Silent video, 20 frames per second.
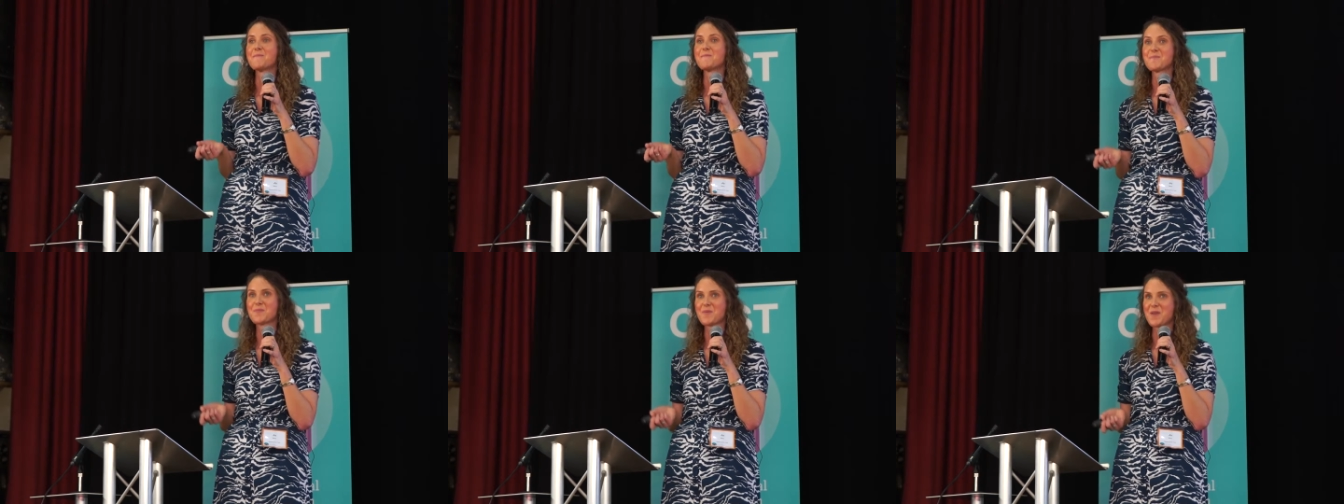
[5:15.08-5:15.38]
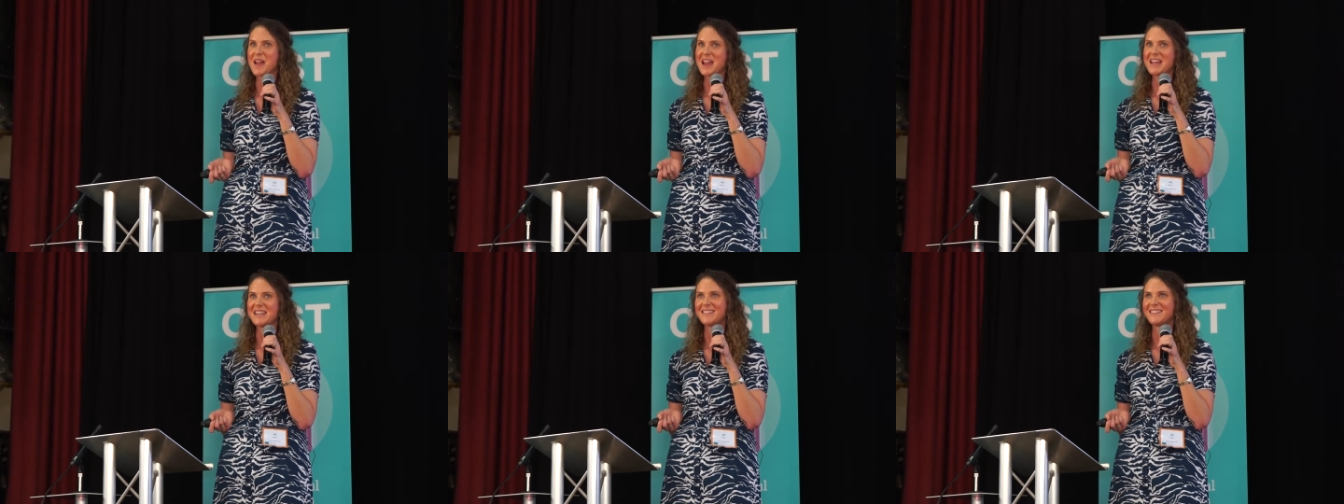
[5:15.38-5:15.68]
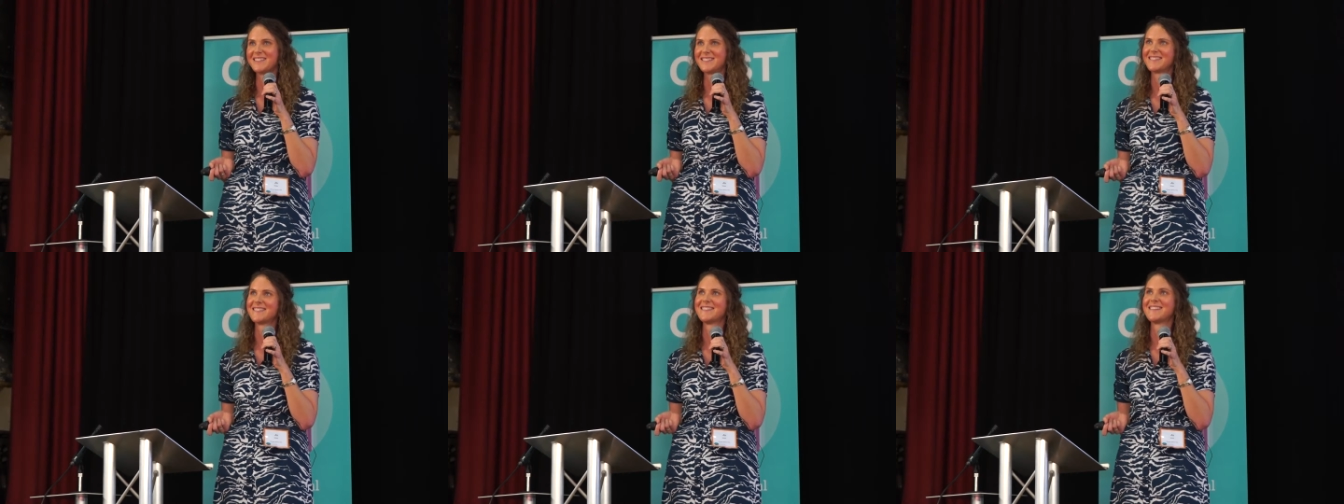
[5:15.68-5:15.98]

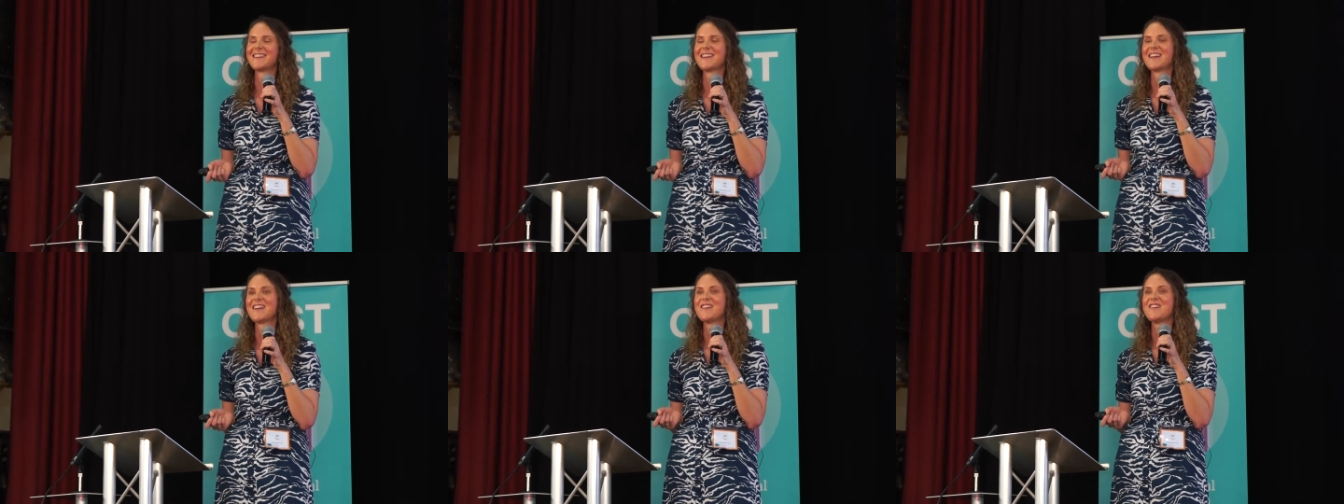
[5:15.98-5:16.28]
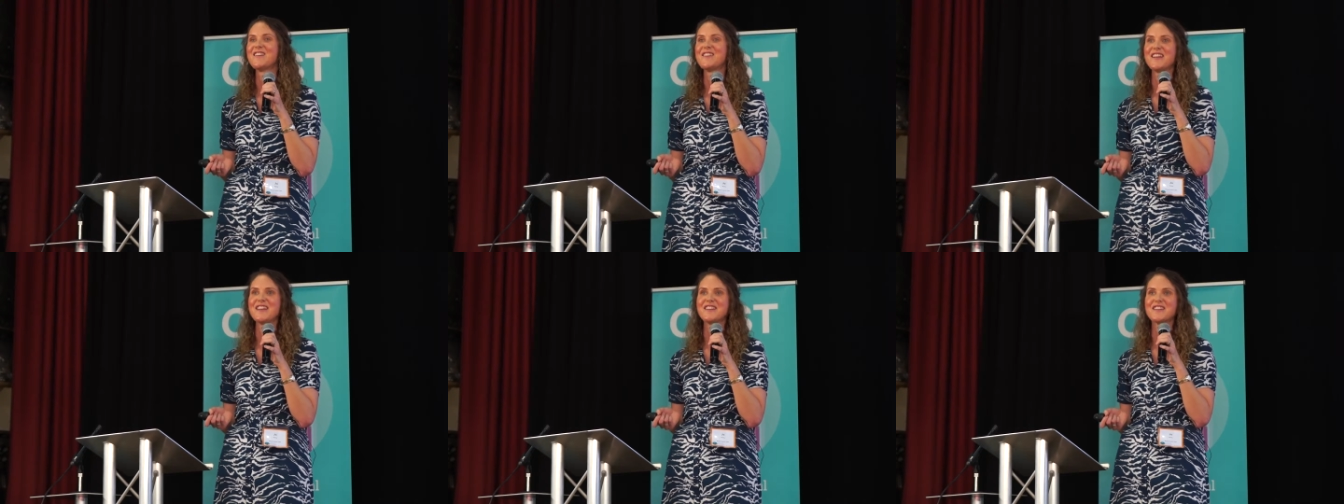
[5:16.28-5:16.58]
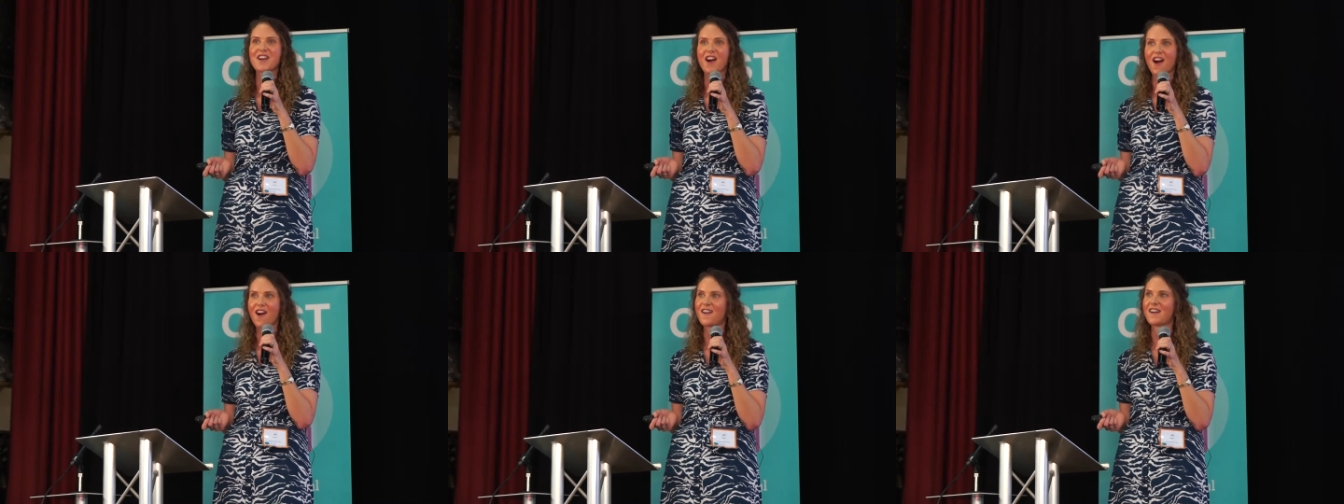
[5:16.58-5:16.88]
brains, you need
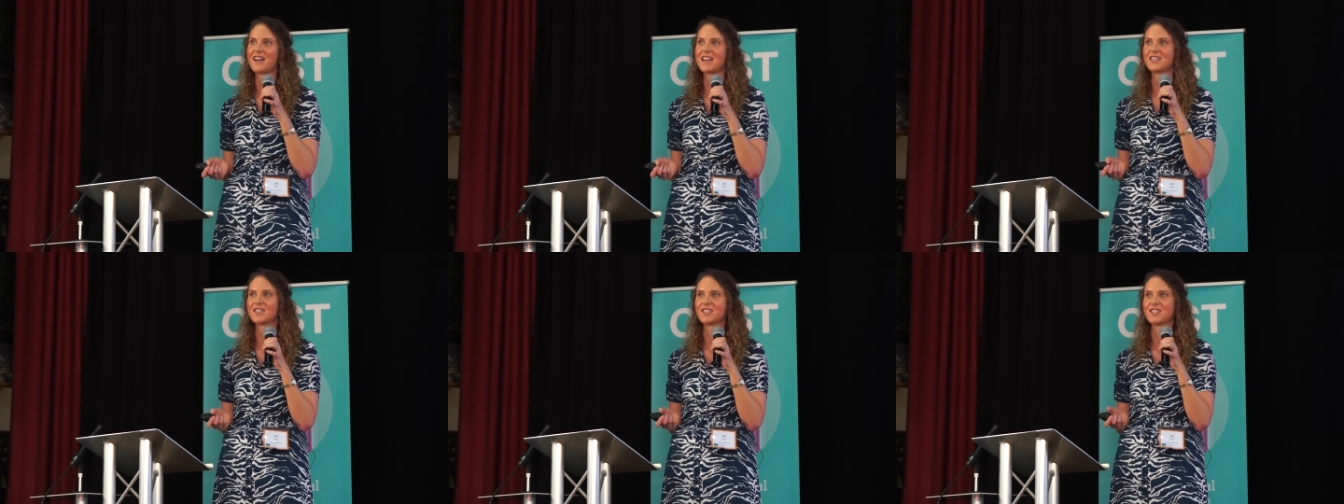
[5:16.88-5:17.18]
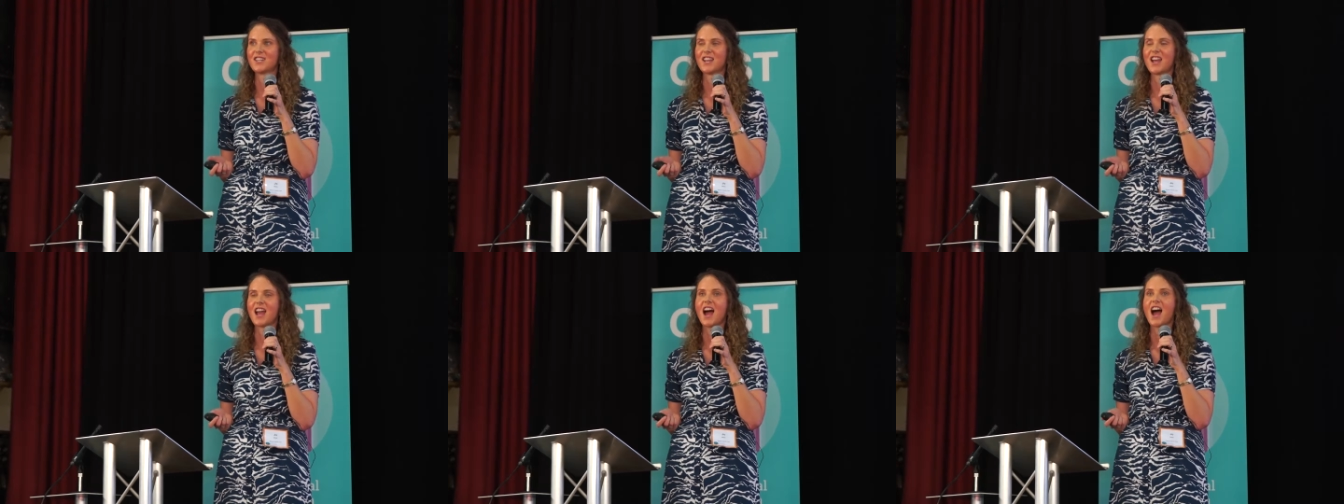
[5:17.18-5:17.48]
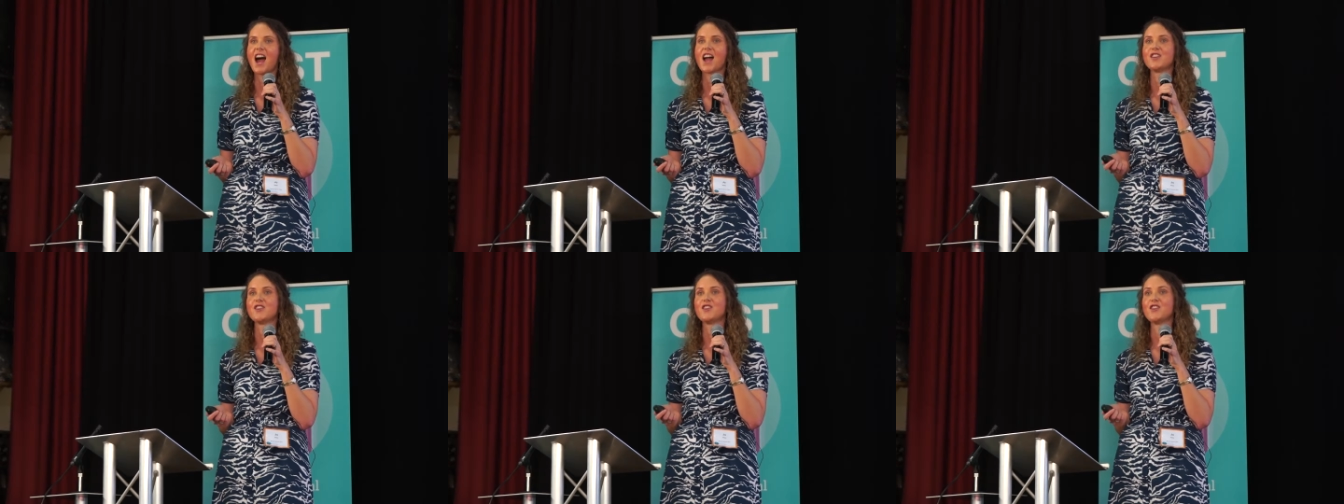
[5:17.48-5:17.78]
courage,
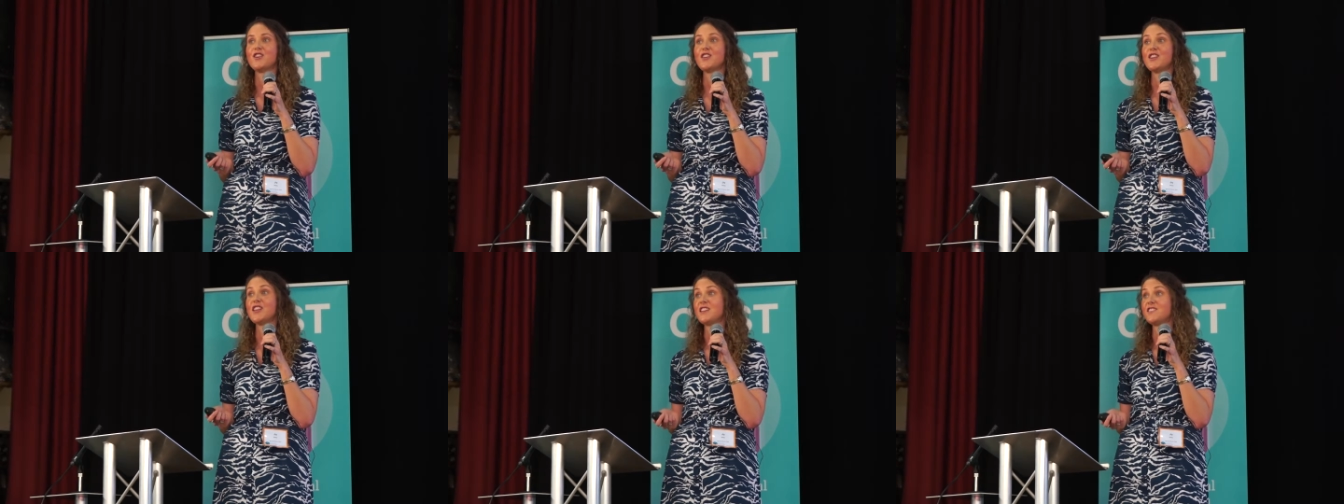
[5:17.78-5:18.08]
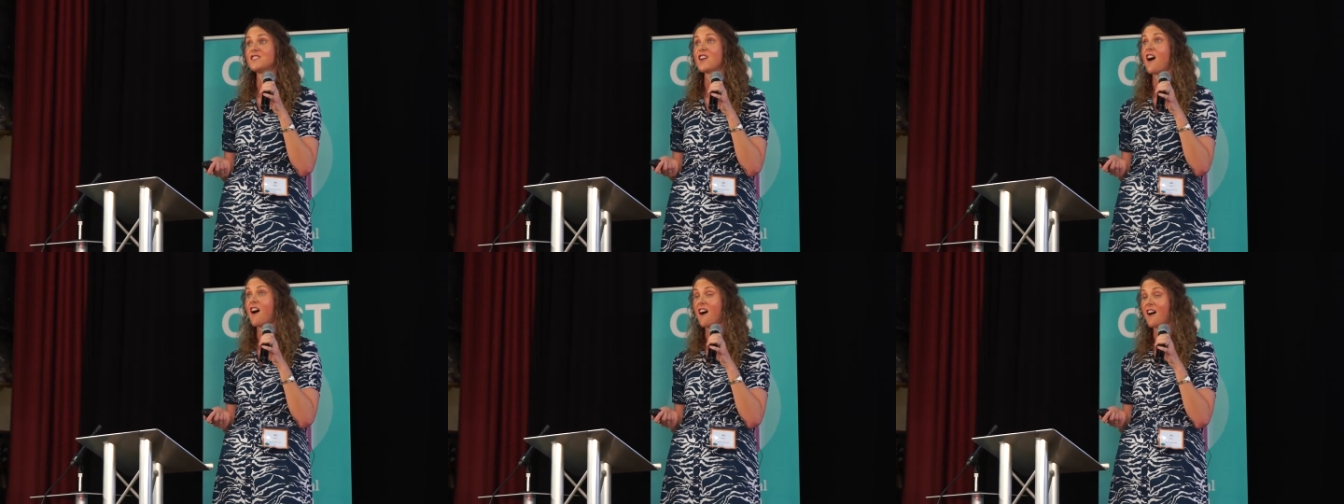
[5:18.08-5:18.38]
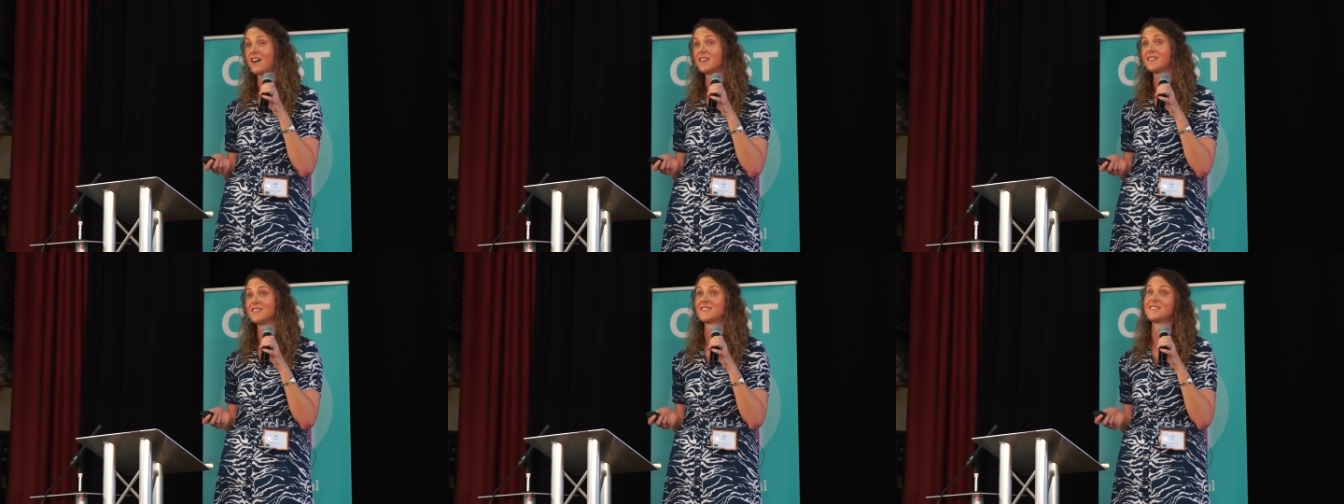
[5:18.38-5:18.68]
and you need
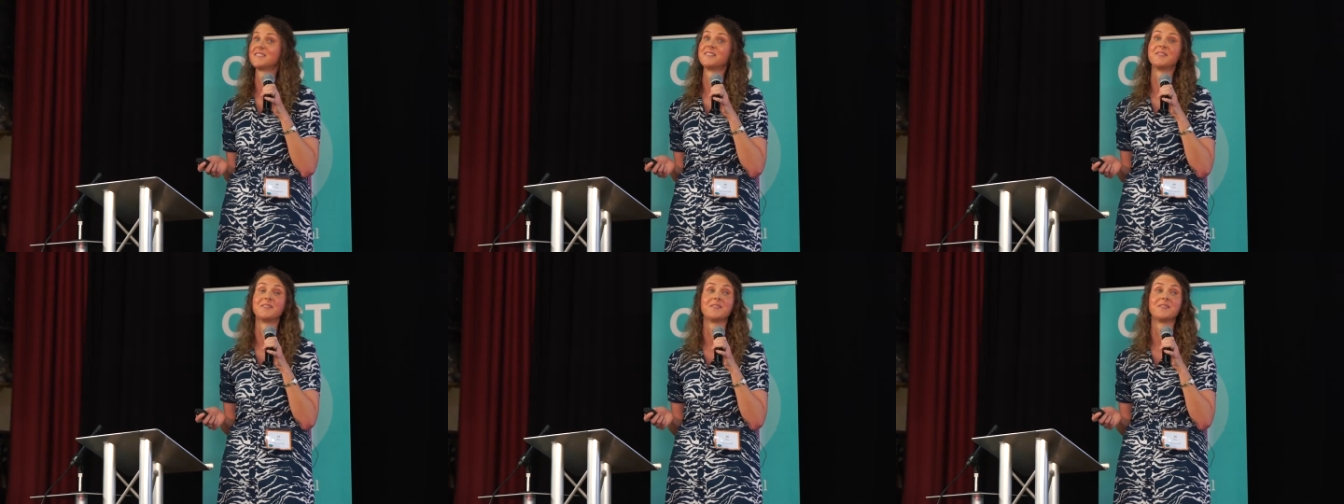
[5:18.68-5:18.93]
heart.